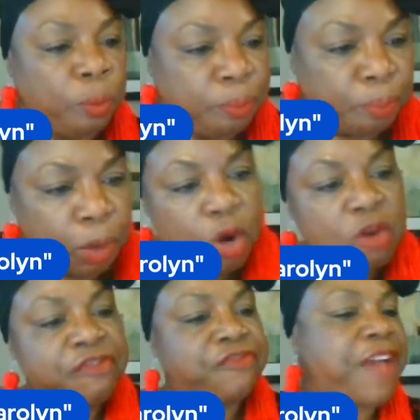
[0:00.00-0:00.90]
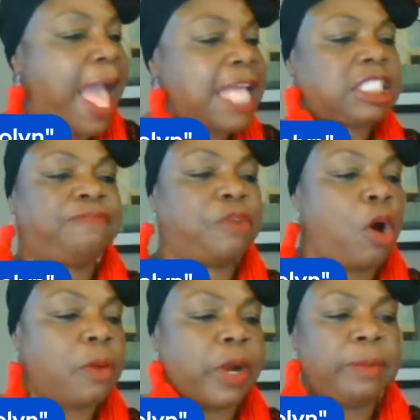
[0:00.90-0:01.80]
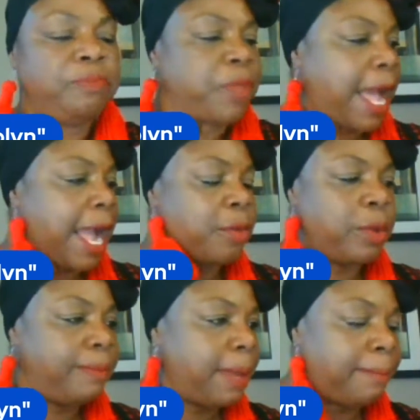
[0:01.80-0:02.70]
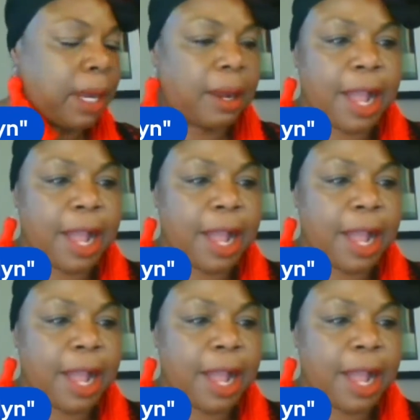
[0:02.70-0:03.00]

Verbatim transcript: move fast forward. I remember